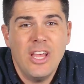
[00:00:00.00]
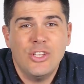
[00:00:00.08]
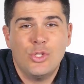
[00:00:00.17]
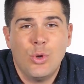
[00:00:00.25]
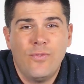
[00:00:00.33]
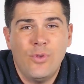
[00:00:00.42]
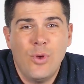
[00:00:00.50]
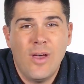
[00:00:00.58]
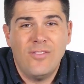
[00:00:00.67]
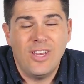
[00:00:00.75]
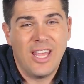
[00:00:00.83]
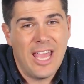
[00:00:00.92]
So if you
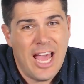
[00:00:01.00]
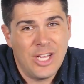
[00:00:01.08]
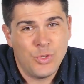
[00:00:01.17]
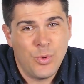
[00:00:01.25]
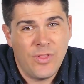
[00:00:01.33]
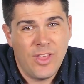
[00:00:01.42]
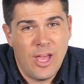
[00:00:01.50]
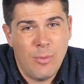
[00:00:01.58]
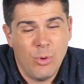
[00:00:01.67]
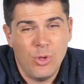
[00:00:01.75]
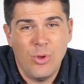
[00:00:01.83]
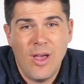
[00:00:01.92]
have any cash with
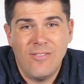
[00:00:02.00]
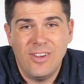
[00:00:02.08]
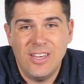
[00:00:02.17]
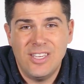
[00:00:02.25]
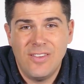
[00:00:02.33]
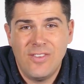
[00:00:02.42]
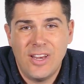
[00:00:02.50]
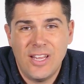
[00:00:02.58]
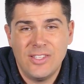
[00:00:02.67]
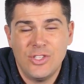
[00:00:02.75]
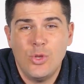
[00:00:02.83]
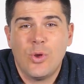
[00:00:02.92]
them or you have any dividends,